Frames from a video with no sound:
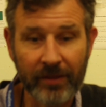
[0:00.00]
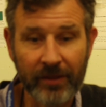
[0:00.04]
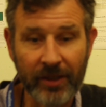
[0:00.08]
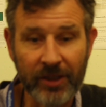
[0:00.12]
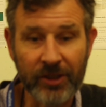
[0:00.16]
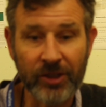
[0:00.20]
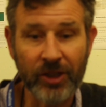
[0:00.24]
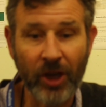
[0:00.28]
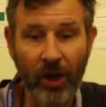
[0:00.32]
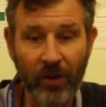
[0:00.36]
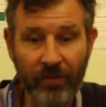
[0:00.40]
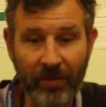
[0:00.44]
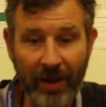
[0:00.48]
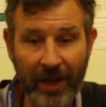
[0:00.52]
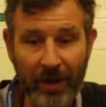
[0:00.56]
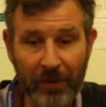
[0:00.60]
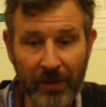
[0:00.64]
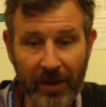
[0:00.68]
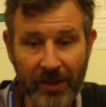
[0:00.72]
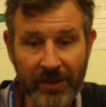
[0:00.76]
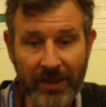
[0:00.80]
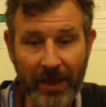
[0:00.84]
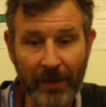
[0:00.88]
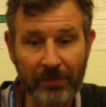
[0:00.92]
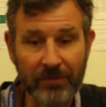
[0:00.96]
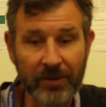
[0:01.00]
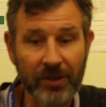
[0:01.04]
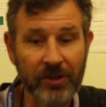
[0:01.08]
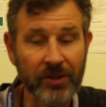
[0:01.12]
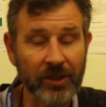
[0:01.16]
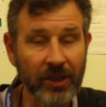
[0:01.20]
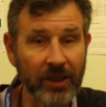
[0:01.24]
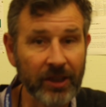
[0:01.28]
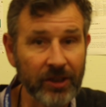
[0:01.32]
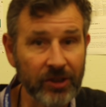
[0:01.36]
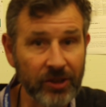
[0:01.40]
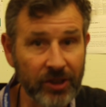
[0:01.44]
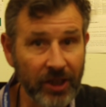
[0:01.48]
there's no value in attempting
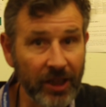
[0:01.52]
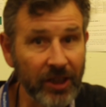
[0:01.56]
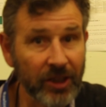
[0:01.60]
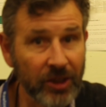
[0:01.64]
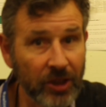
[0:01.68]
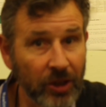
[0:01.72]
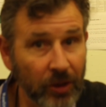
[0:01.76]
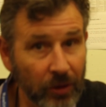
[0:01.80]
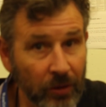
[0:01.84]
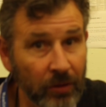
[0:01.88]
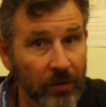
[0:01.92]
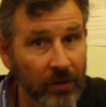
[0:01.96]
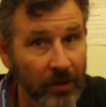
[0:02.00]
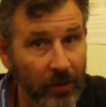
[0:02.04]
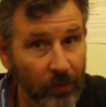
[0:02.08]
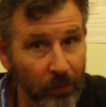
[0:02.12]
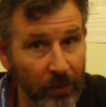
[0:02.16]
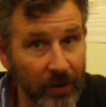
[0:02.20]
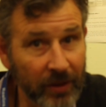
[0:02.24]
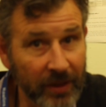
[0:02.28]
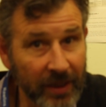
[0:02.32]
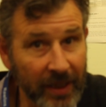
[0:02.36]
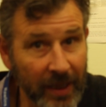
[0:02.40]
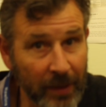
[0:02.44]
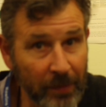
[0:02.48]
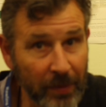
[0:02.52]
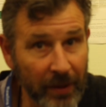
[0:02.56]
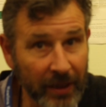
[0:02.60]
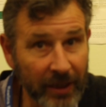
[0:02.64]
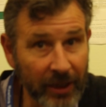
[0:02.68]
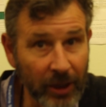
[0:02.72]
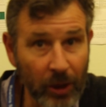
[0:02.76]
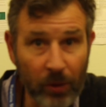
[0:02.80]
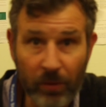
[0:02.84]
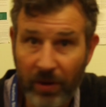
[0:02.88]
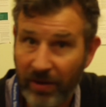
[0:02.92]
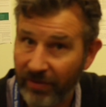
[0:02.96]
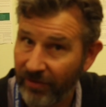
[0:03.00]
to continue with the
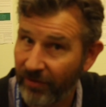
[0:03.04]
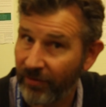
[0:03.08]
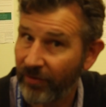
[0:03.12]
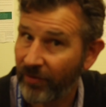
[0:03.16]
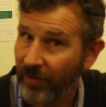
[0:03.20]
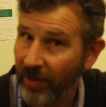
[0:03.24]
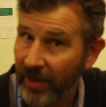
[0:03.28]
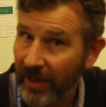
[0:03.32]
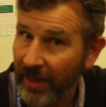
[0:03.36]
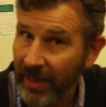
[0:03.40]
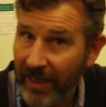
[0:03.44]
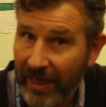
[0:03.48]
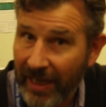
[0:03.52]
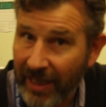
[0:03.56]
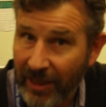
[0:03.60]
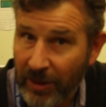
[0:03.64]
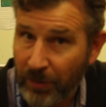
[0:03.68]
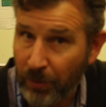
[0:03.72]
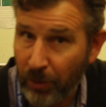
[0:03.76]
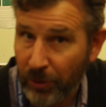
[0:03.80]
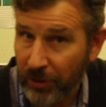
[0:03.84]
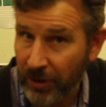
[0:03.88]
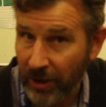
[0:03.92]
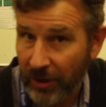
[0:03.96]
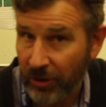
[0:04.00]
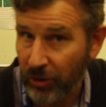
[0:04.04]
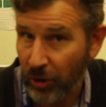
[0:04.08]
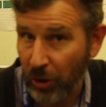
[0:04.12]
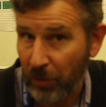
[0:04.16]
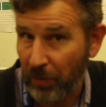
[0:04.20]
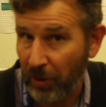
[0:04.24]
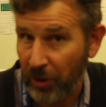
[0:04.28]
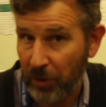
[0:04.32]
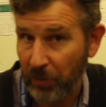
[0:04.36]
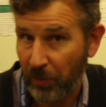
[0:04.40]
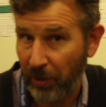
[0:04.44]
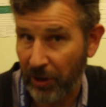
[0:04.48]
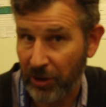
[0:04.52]
EPQ if it's putting too
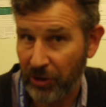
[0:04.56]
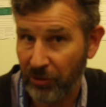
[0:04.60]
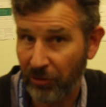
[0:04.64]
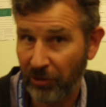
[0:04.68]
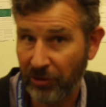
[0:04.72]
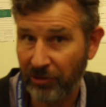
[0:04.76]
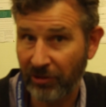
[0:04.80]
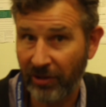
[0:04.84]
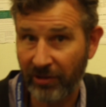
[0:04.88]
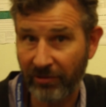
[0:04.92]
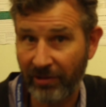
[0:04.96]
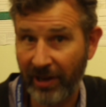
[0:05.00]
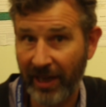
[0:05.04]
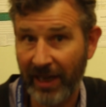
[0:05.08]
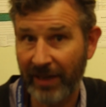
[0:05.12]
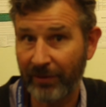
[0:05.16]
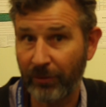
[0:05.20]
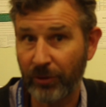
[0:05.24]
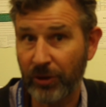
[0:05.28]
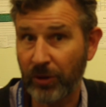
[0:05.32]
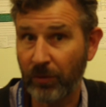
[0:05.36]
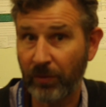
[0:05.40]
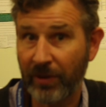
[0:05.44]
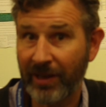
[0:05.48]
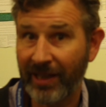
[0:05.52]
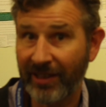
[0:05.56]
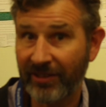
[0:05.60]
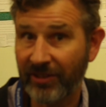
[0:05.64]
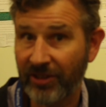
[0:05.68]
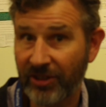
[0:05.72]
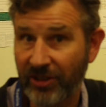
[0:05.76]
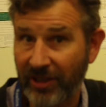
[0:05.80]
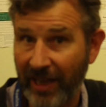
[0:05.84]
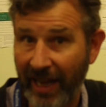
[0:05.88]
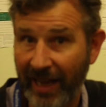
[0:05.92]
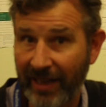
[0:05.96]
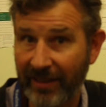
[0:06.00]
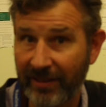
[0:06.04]
much pressure on your other A-levels, and we
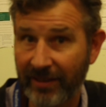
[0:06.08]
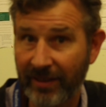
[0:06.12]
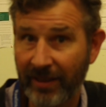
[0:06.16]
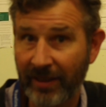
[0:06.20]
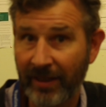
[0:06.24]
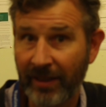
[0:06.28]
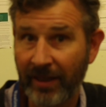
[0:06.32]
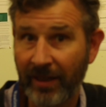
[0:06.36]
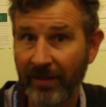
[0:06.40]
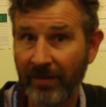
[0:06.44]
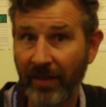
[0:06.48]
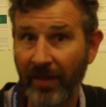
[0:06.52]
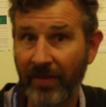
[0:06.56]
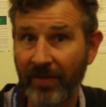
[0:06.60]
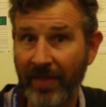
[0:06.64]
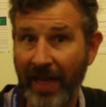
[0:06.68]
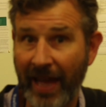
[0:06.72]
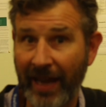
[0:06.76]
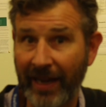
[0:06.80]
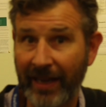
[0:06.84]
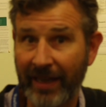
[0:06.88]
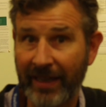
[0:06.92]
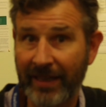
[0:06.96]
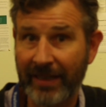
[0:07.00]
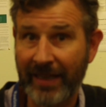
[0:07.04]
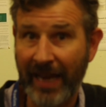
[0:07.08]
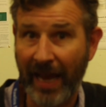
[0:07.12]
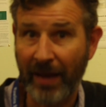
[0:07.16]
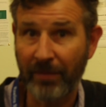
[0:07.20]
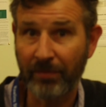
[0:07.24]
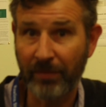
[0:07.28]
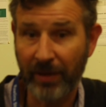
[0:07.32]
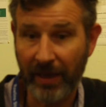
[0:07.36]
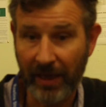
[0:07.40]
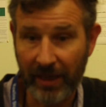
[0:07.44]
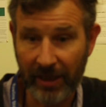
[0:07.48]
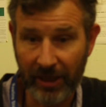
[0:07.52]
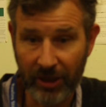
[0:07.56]
understand that that
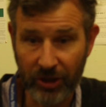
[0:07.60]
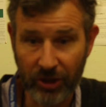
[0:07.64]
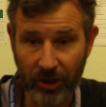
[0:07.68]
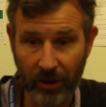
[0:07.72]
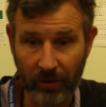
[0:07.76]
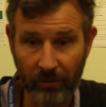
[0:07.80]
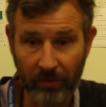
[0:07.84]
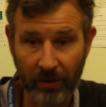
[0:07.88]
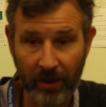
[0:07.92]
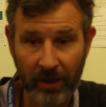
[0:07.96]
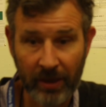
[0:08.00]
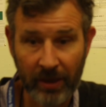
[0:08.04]
can be an issue.